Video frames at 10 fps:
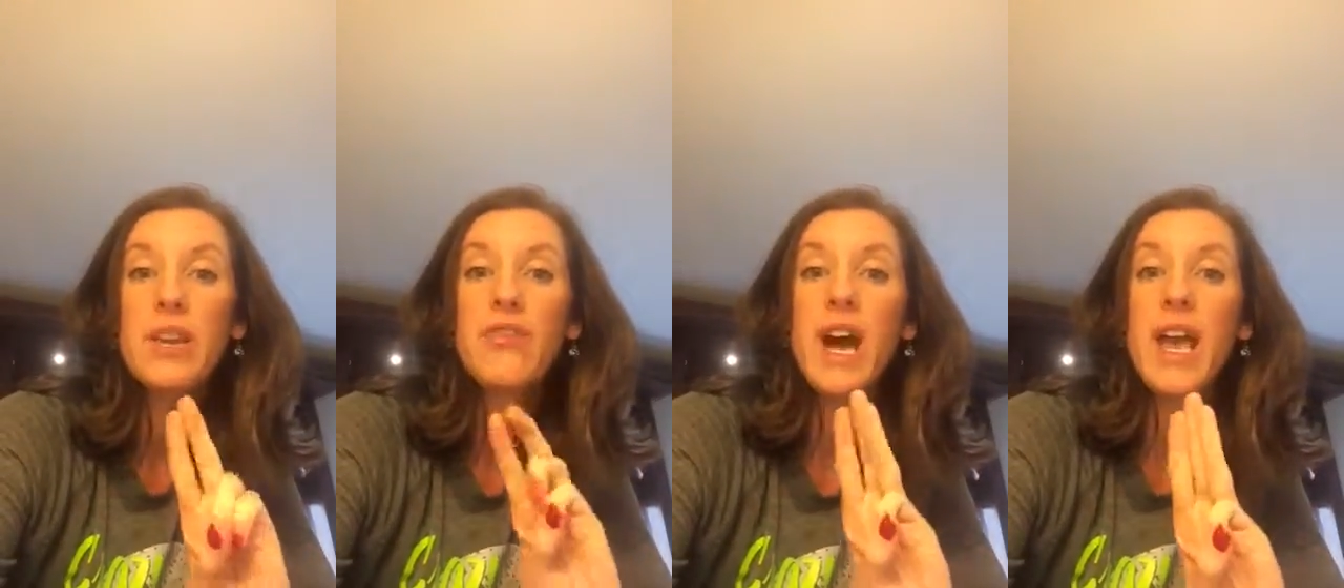
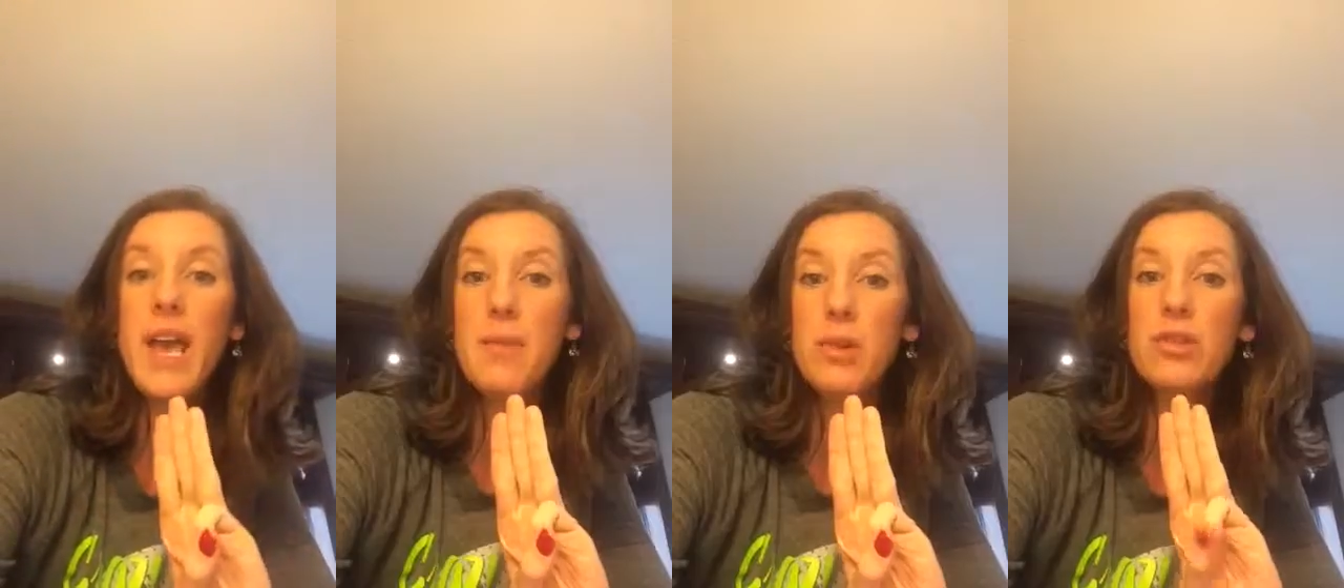you've got
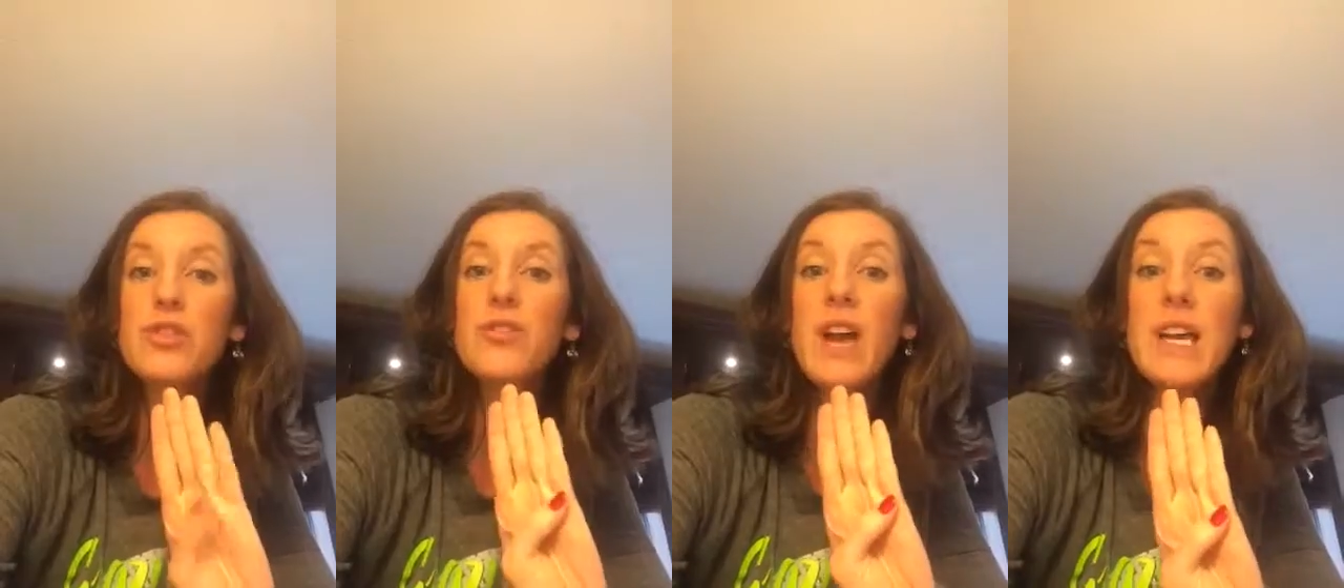
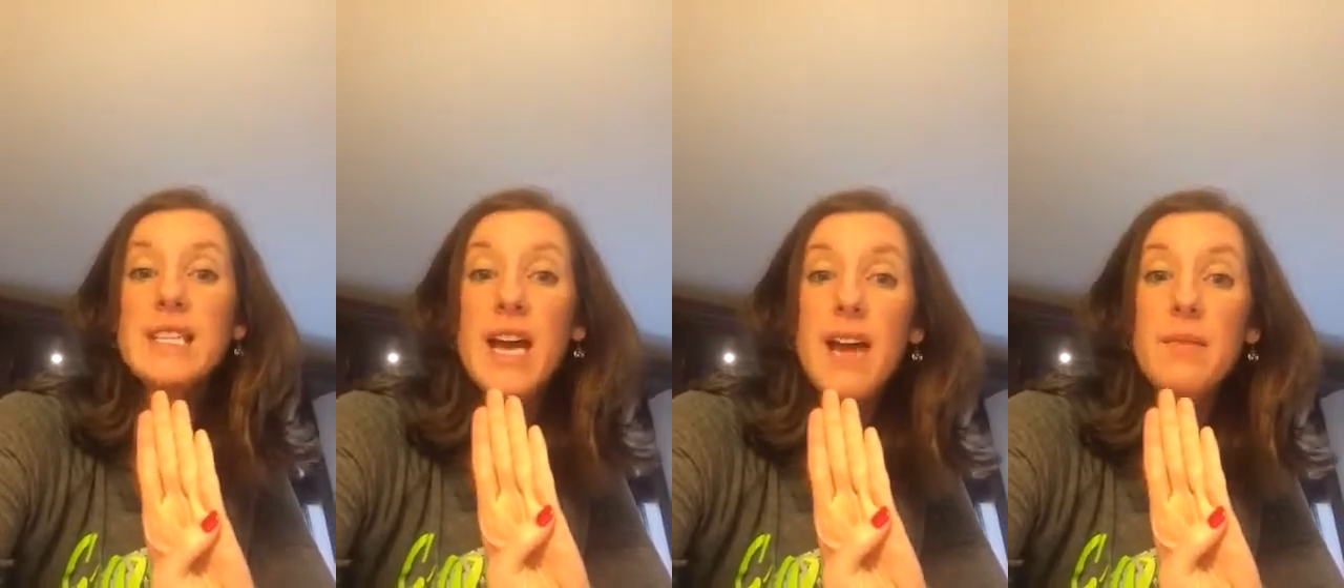emerald, you've
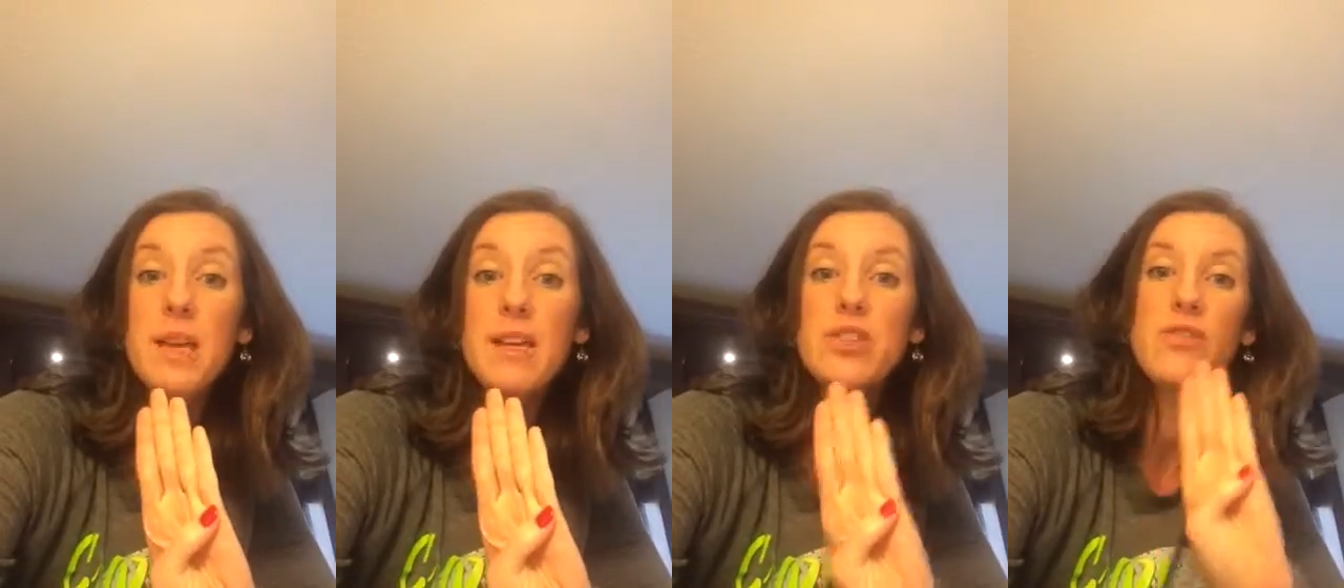got
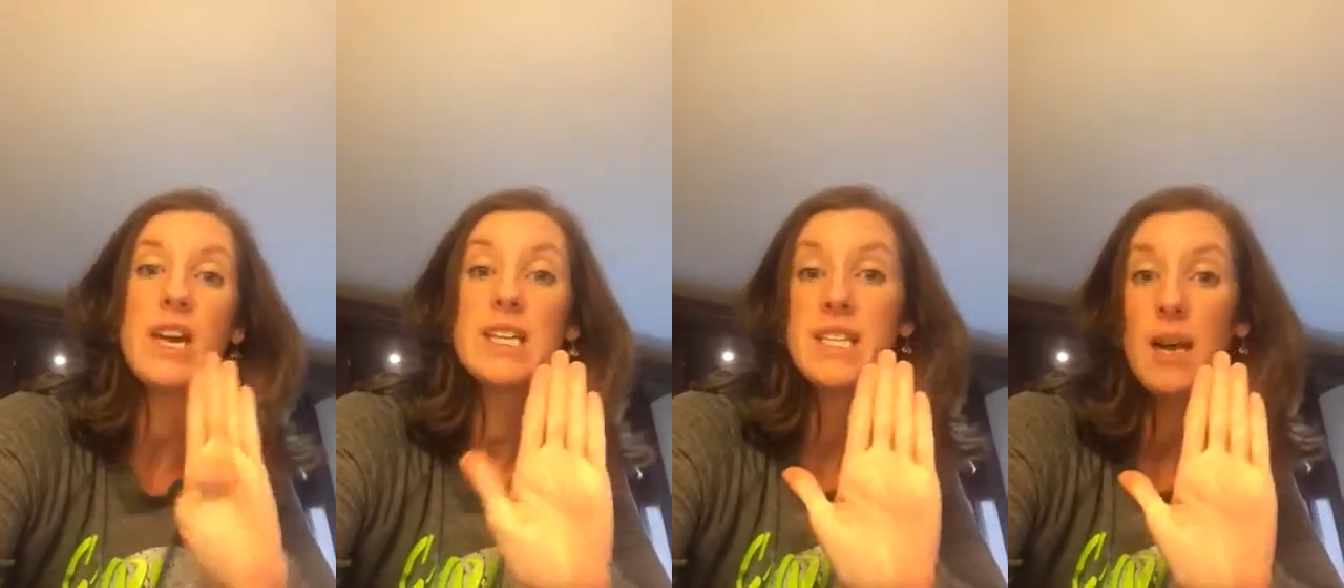diamond, you've
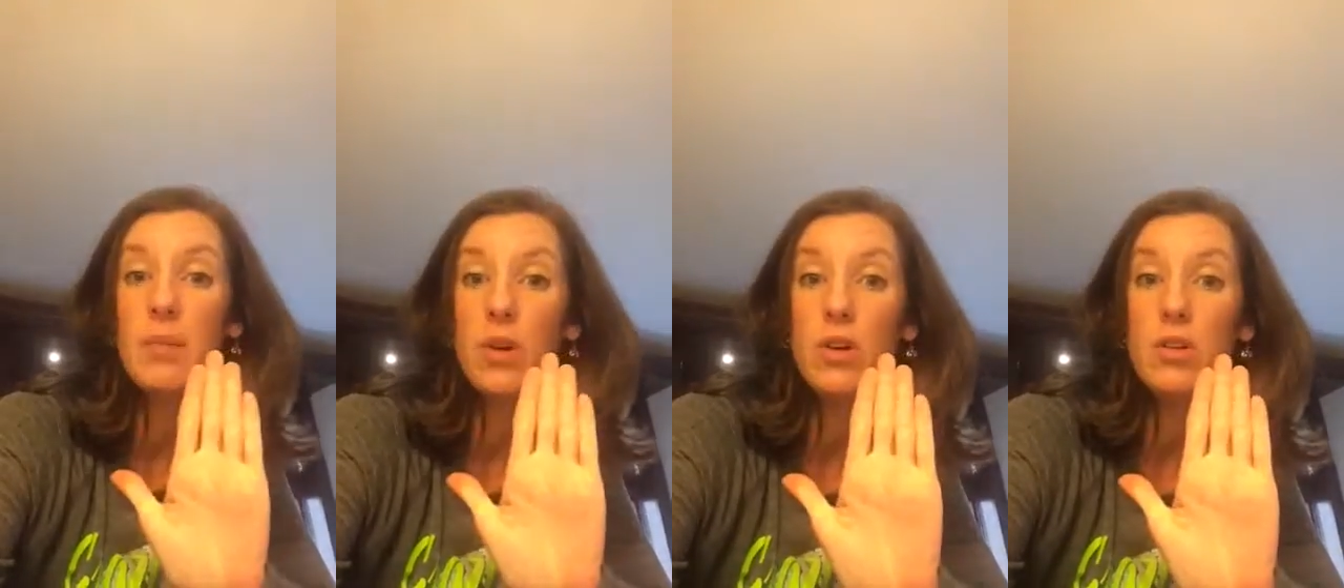got
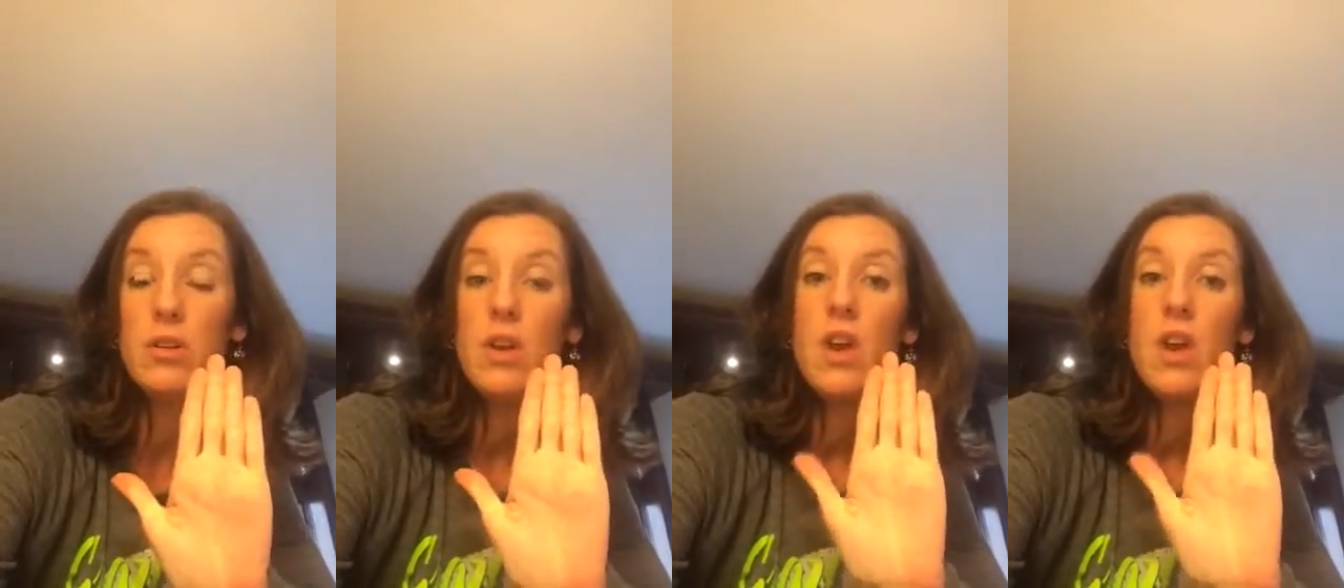double,